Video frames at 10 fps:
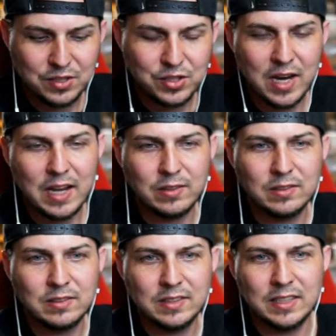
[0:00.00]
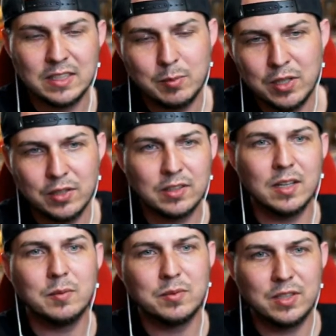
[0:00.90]
channel needs to be hooked
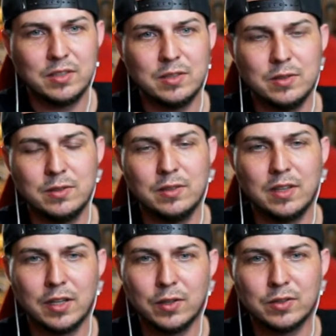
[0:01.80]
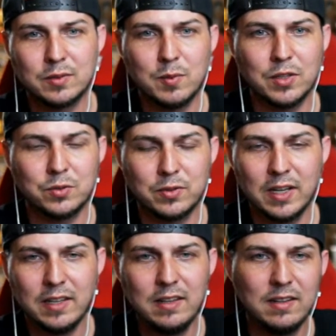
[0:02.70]
up to the ghost module
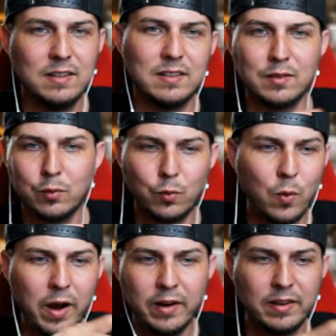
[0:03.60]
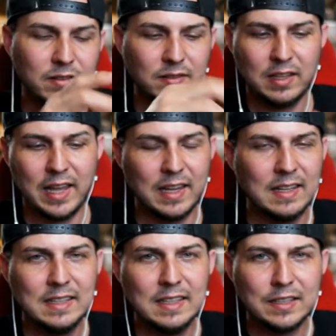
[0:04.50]
right here and wire it, or like
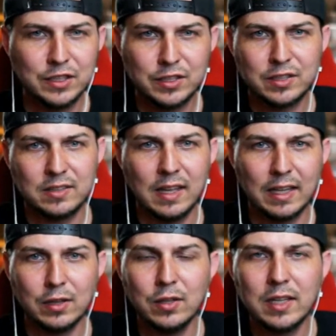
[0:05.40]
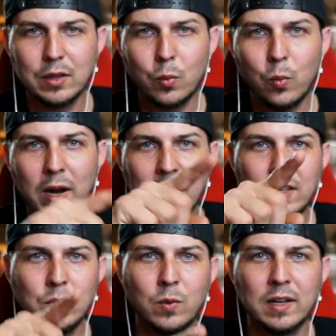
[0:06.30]
look at the way
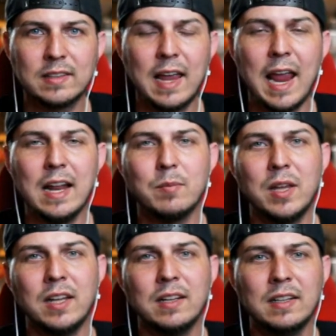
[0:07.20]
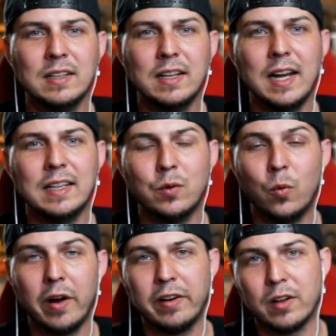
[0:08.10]
that you want it to animate and then
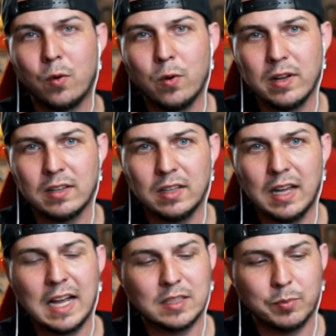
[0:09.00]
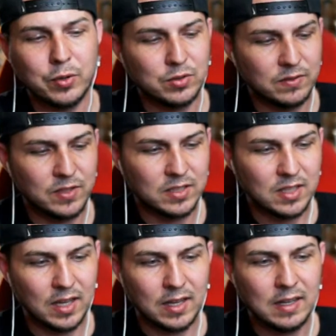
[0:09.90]
wire it accordingly, as opposed to just
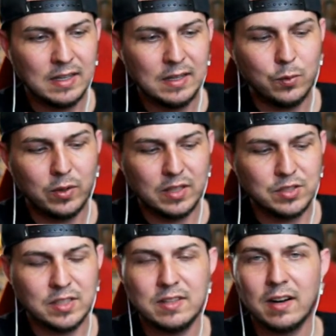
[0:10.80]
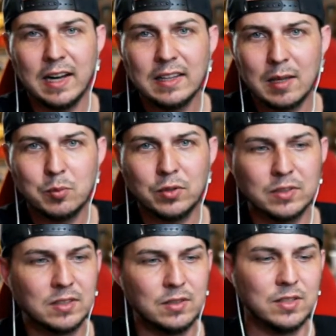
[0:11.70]
like with the GTR headlight
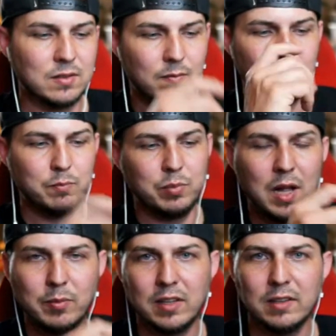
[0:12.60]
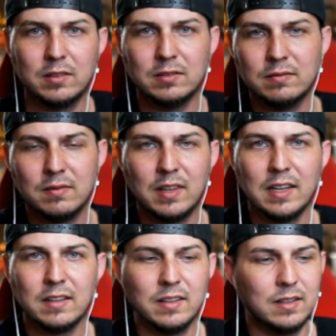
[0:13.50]
bolts, you just plop the little
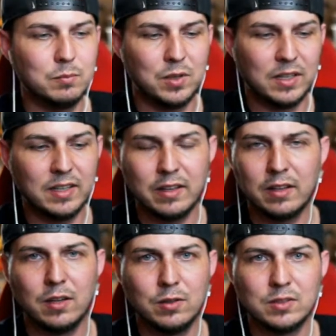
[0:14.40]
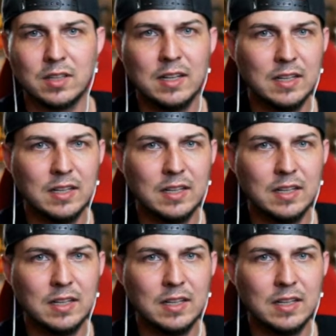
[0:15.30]
thing on there, plug it into the ghost,